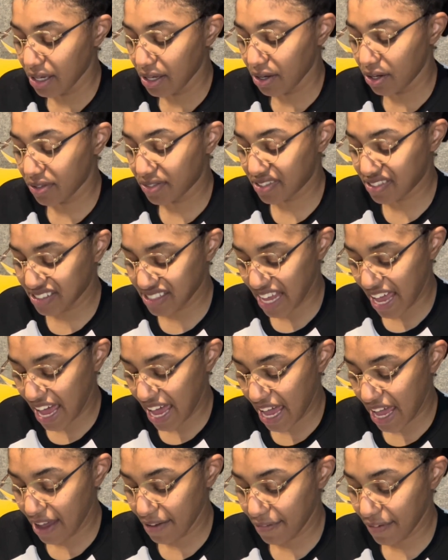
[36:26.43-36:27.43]

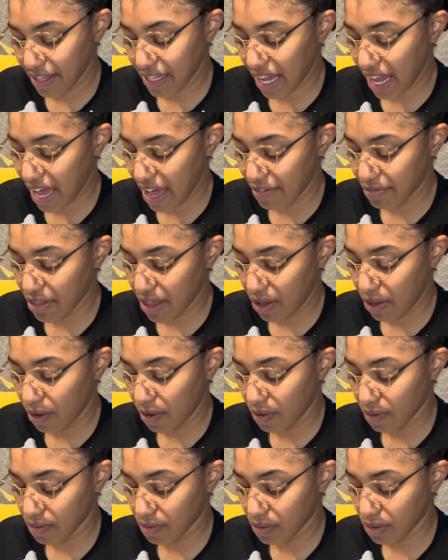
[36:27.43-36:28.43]
safe, and I have the
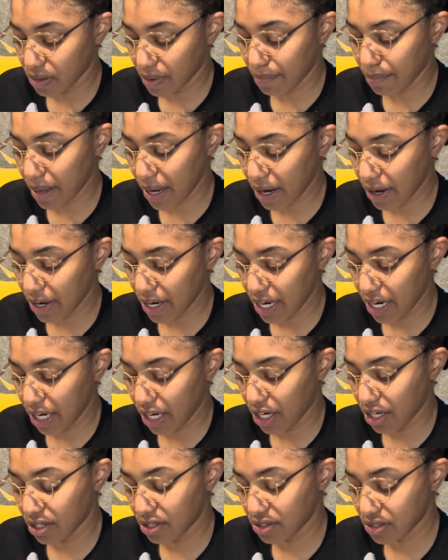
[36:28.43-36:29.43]

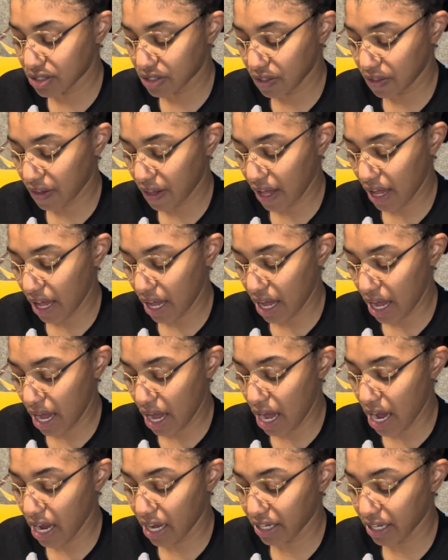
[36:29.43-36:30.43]
barrier so that
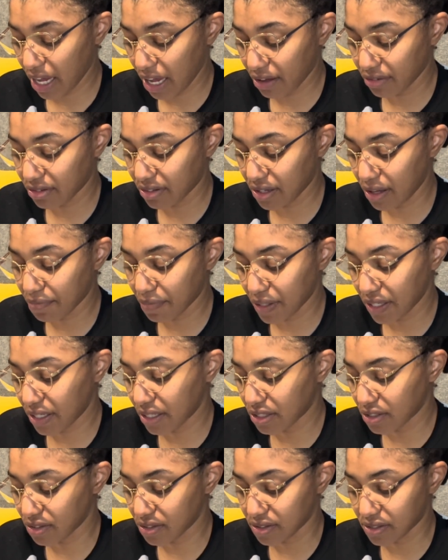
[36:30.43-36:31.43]
I have something
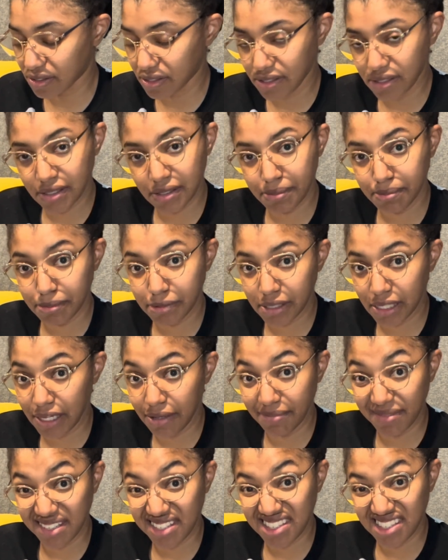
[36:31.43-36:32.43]
to keep
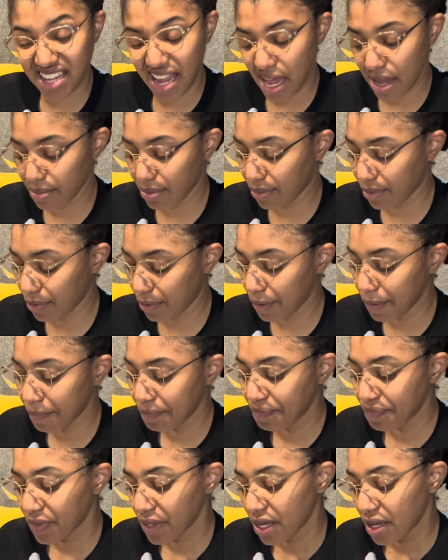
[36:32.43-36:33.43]
me stable.
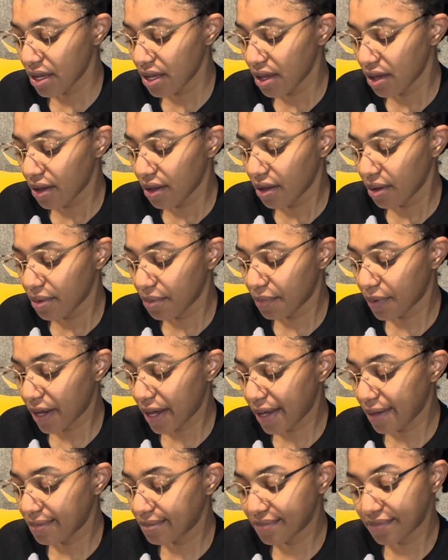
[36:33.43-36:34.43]

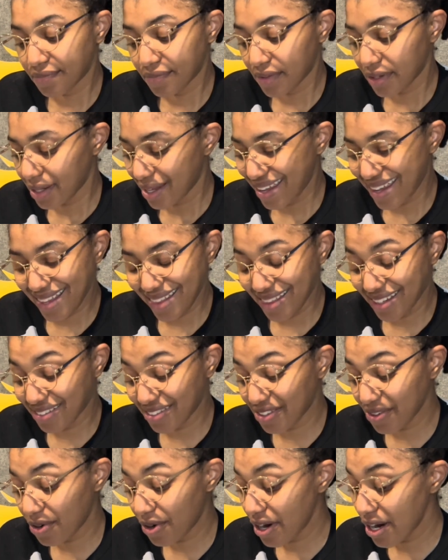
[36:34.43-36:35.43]
But in the
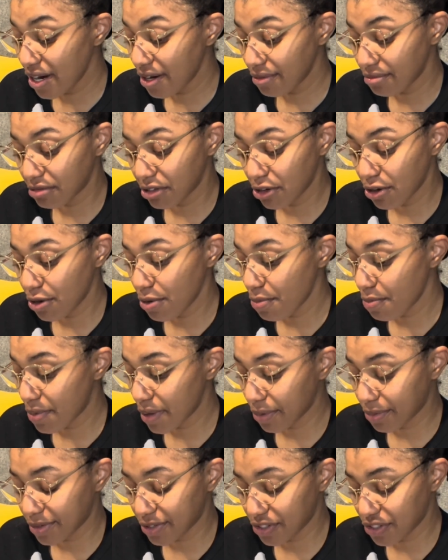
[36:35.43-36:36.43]
store, nope,
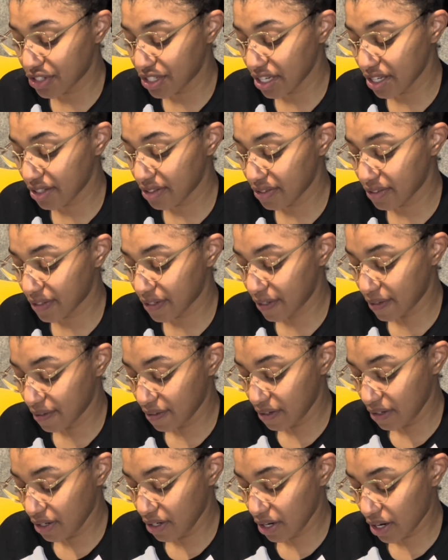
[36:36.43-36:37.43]
it was just
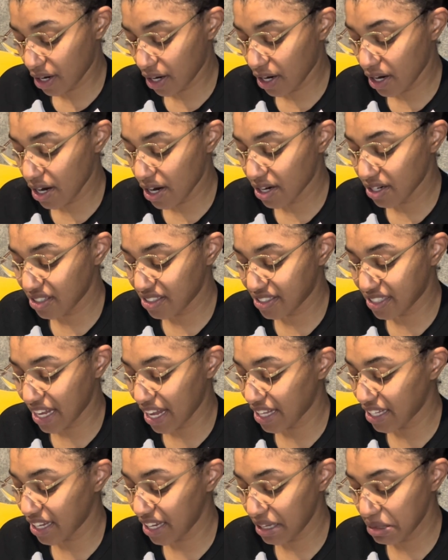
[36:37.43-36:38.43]
her
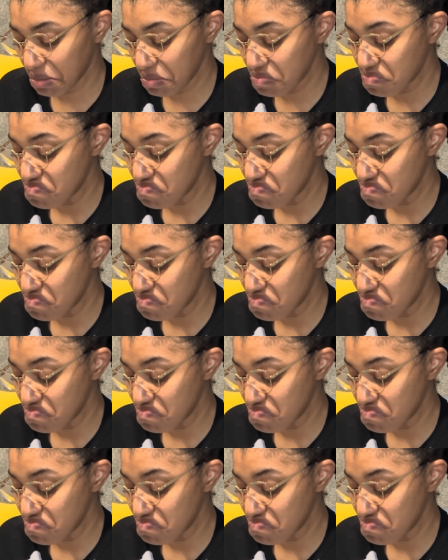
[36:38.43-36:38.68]
standing